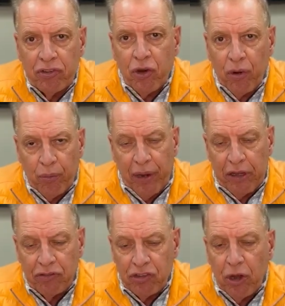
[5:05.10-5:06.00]

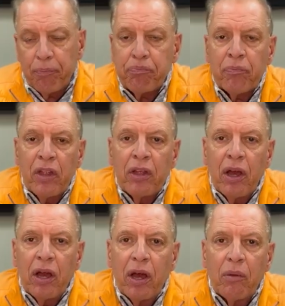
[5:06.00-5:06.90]
turnaround. So
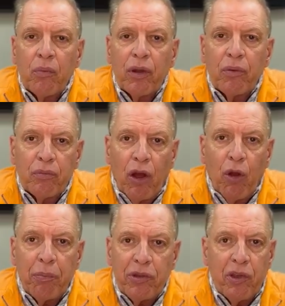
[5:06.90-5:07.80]
we're
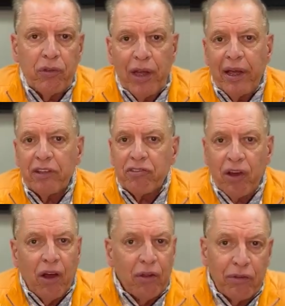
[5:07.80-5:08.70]
hoping you guys,
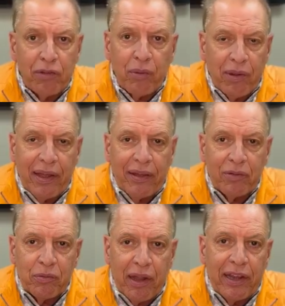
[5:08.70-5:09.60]
all of you will have,
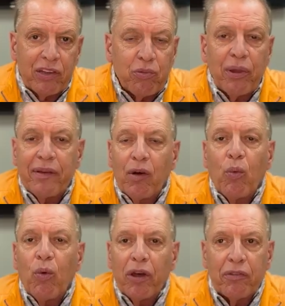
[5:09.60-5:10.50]
and ladies will have a
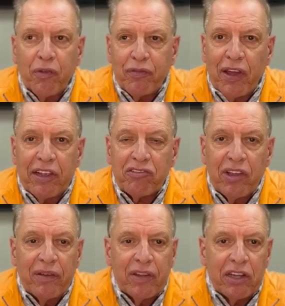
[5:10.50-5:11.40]
wonderful
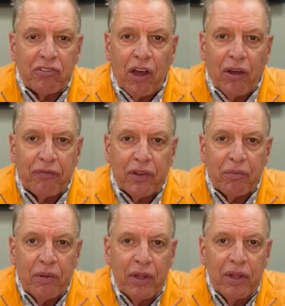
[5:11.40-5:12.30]
Thanksgiving. It's
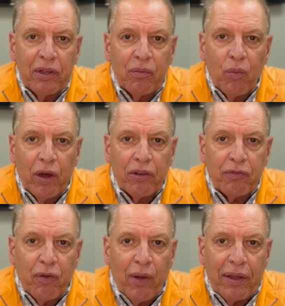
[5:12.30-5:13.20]
awfully
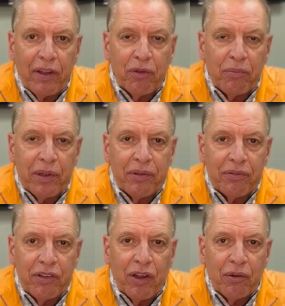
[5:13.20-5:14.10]
wonderful. I
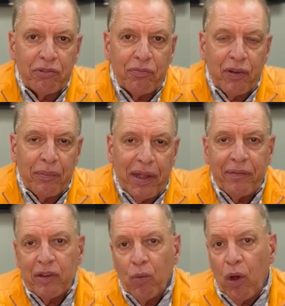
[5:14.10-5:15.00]
know, from
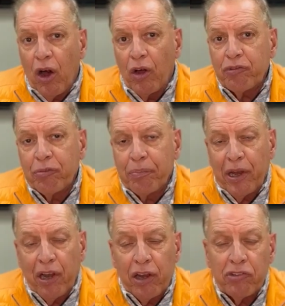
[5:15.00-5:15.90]
having awesome
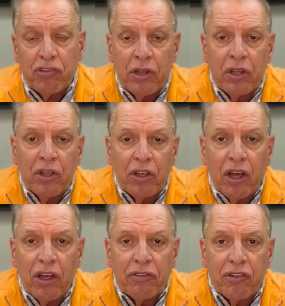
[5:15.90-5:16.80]
parents,
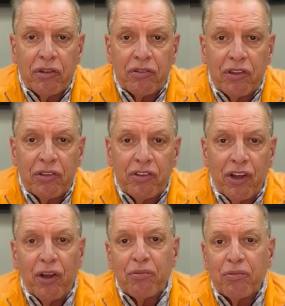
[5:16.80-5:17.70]

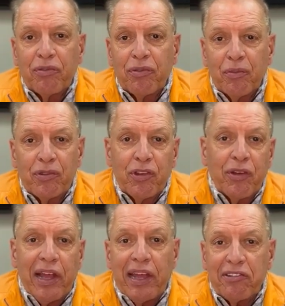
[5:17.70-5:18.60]
you
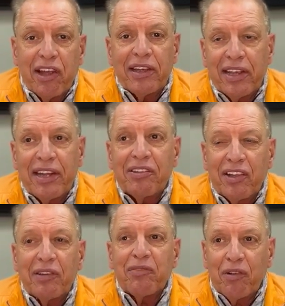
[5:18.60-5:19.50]
can't take
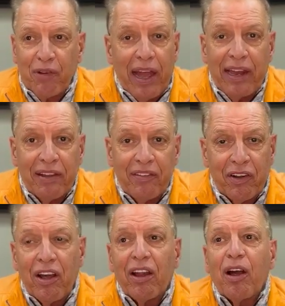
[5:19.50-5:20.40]
anything for granted.
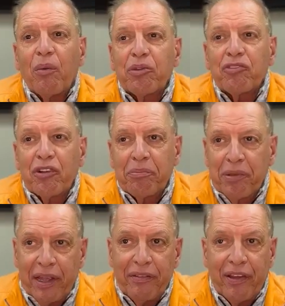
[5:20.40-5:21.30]
They're not always going to
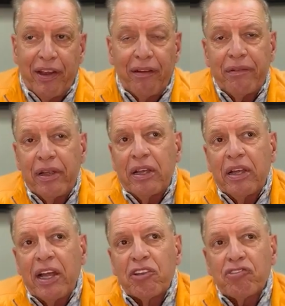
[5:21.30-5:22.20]
be there.
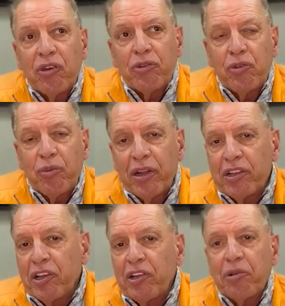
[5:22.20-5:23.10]
And so you really
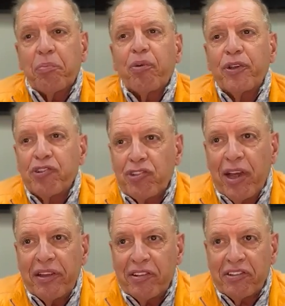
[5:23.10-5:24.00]
need to
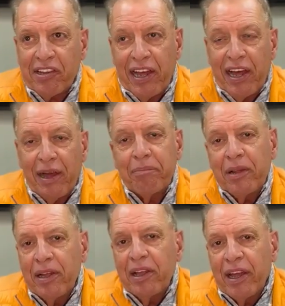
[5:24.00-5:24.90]
appreciate the time,
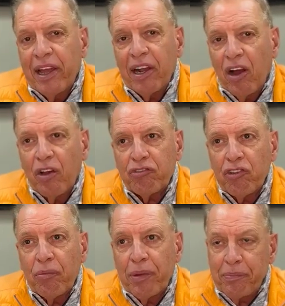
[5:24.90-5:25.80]
and
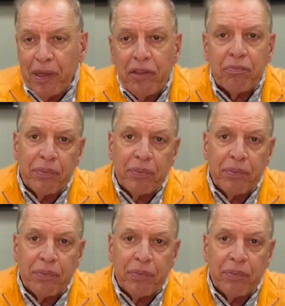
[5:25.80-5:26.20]
also, but be